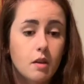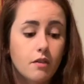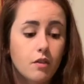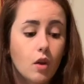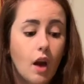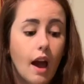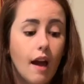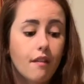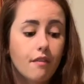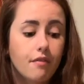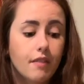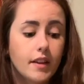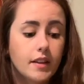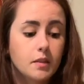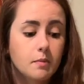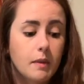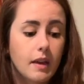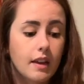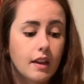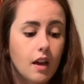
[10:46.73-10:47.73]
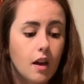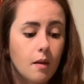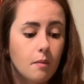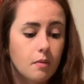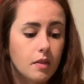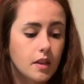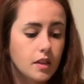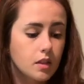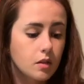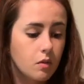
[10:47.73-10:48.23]
If you have face makeup,
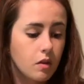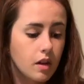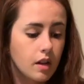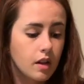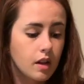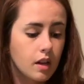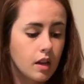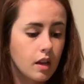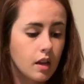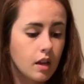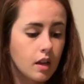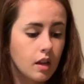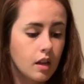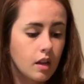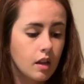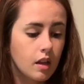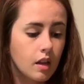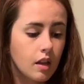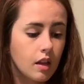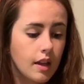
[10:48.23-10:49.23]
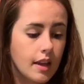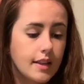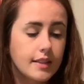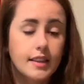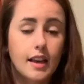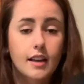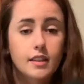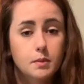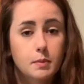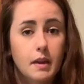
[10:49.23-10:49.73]
this one is
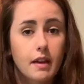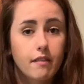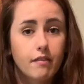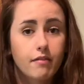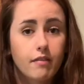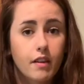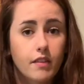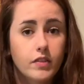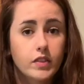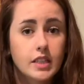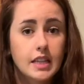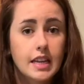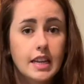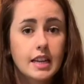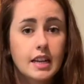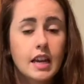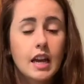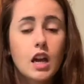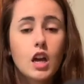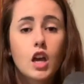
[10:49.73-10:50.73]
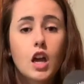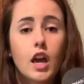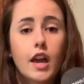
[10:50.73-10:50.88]
SPF 15.